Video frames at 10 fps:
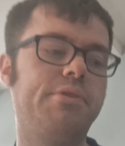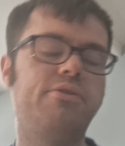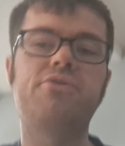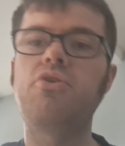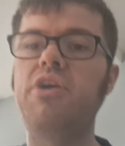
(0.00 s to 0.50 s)

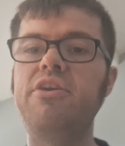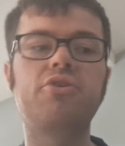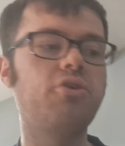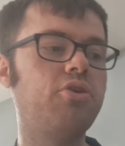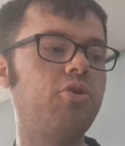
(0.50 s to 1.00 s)
So
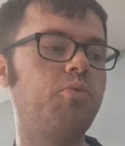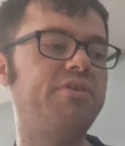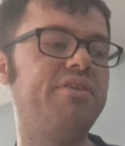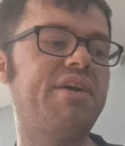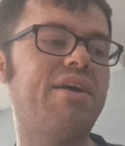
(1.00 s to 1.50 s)
in goal we
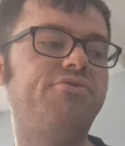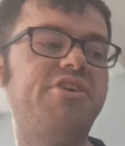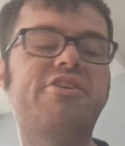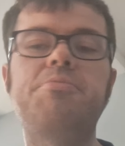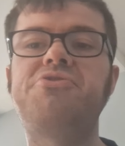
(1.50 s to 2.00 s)
did have
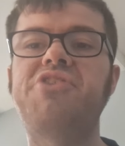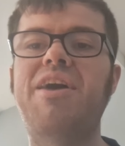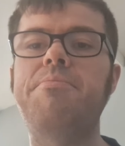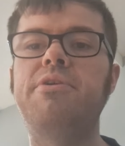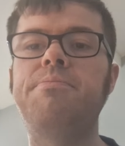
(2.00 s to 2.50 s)
Jacob
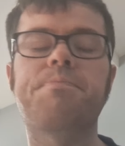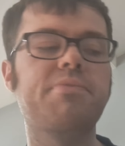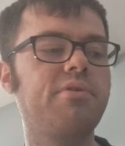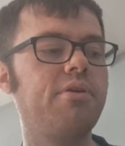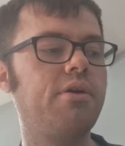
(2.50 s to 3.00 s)
Chapman.
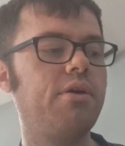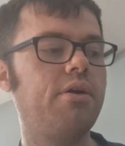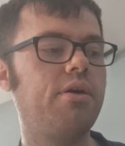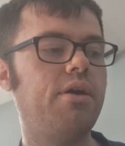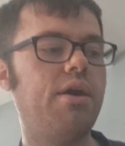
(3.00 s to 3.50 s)

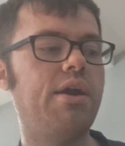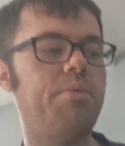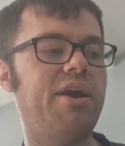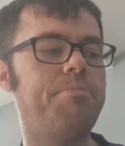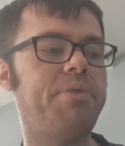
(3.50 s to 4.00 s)

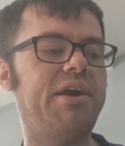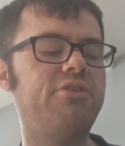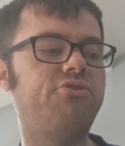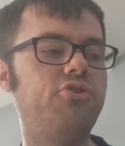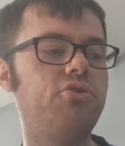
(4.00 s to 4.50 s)
We had
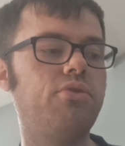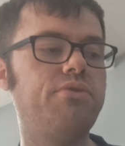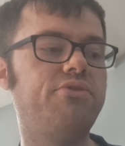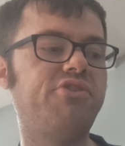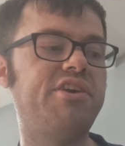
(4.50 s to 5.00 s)
Pat
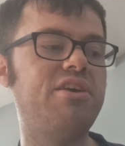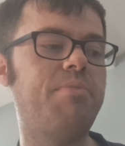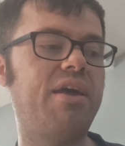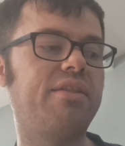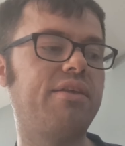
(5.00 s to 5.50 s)
Jones, Jaheim
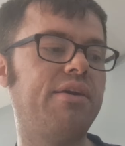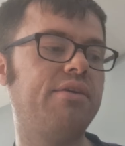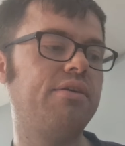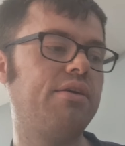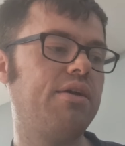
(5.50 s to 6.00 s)

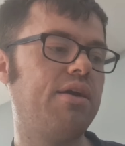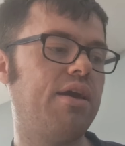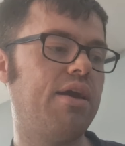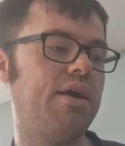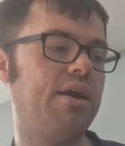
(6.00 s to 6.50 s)
Headley,
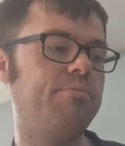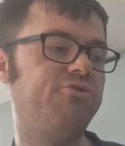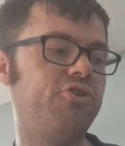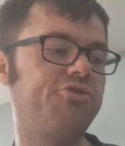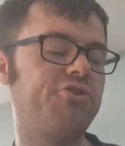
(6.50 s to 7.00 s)

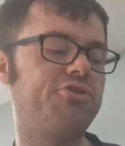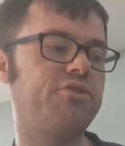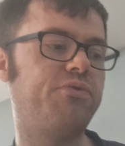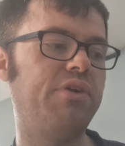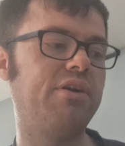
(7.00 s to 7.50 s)
Josh
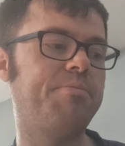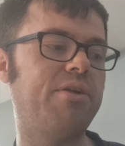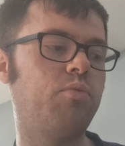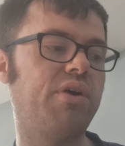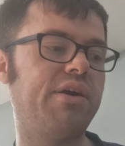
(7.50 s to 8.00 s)
Osterfield,
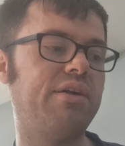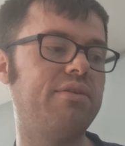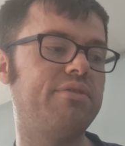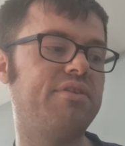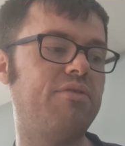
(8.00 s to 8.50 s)
Ben
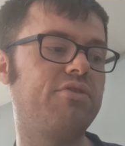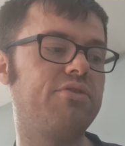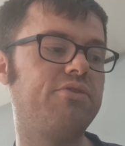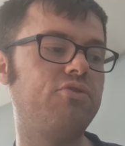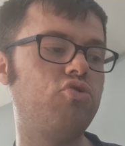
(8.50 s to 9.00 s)
Wiles, David
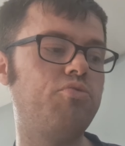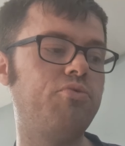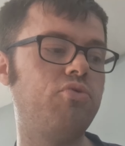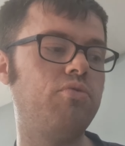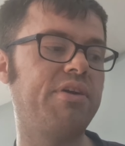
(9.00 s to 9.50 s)

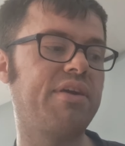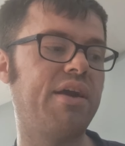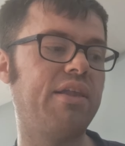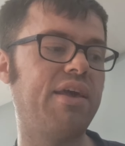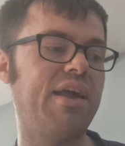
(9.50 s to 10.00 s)
Kasumu,
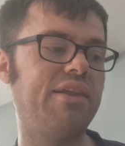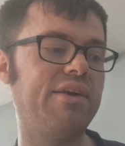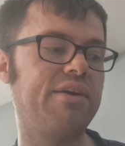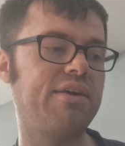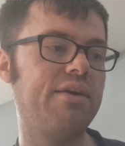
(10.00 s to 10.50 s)
Mikael
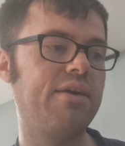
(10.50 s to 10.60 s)
Helic,